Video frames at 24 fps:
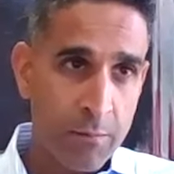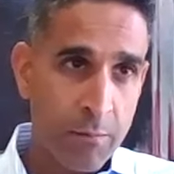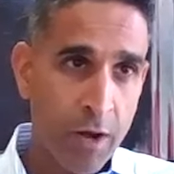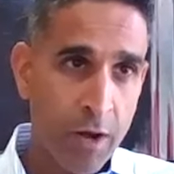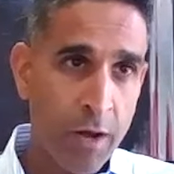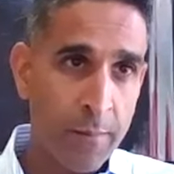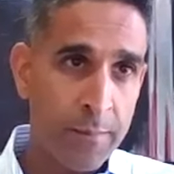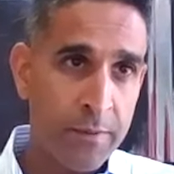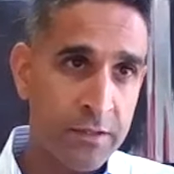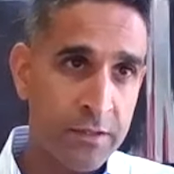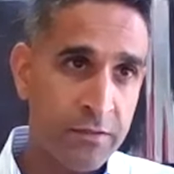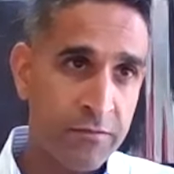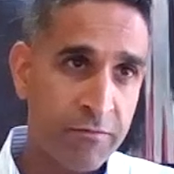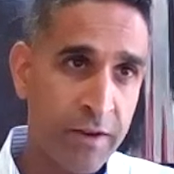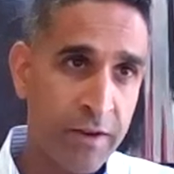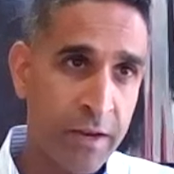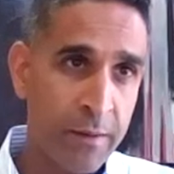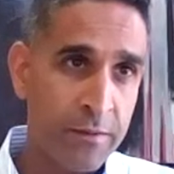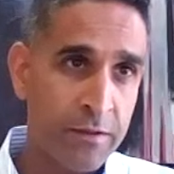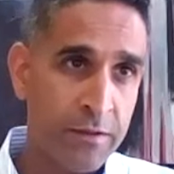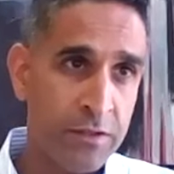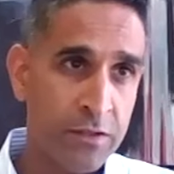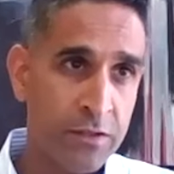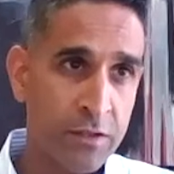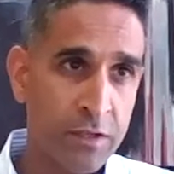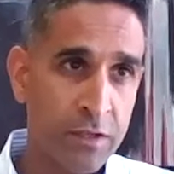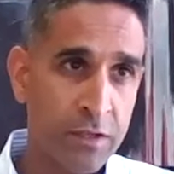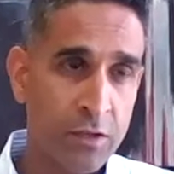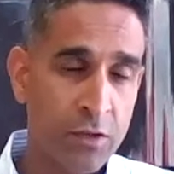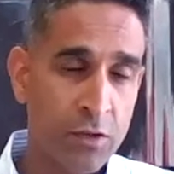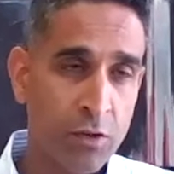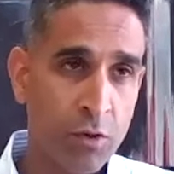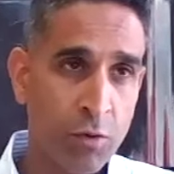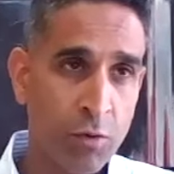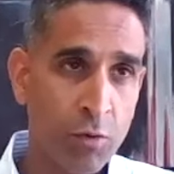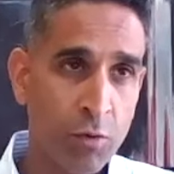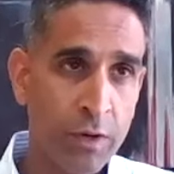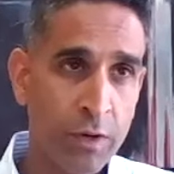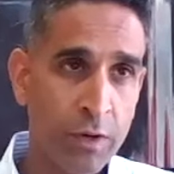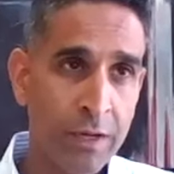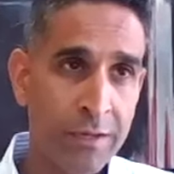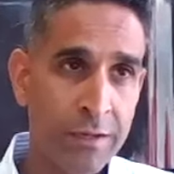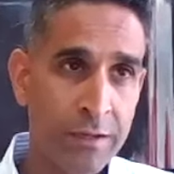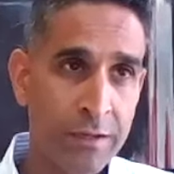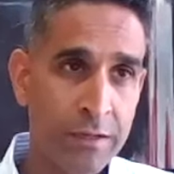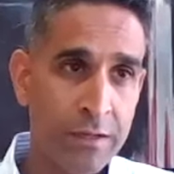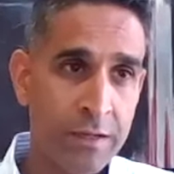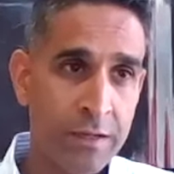Bob has famously
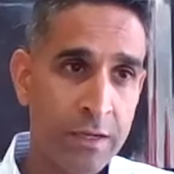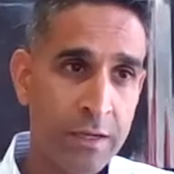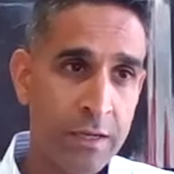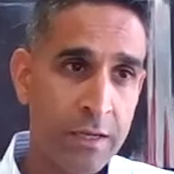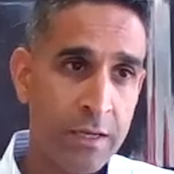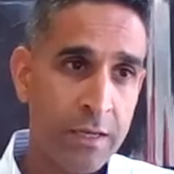coined